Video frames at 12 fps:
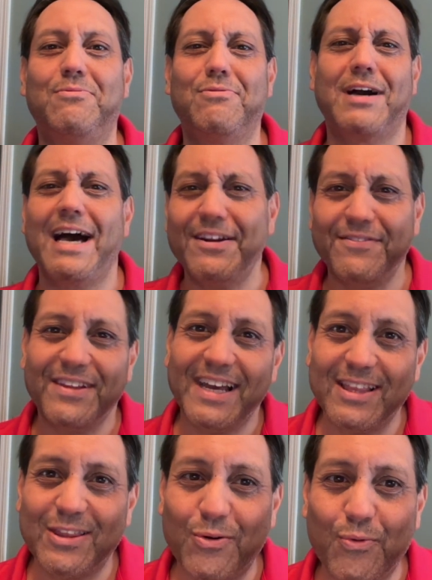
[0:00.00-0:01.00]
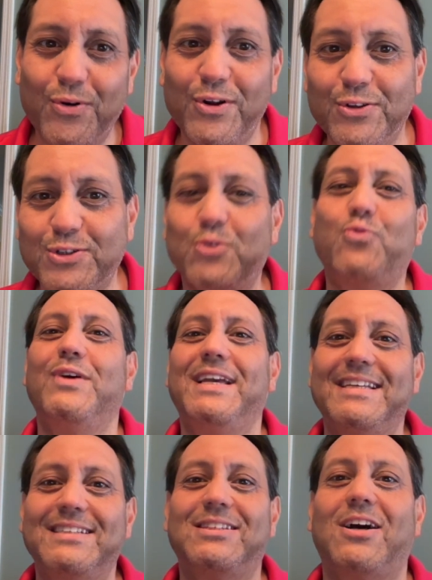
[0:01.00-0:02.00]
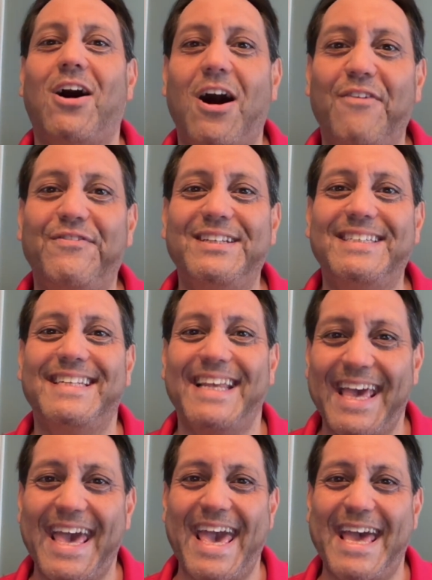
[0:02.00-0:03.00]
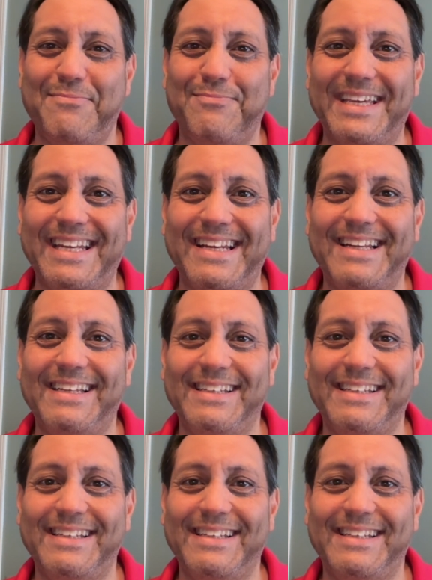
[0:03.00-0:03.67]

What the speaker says: kind of like the world's quickest office admin.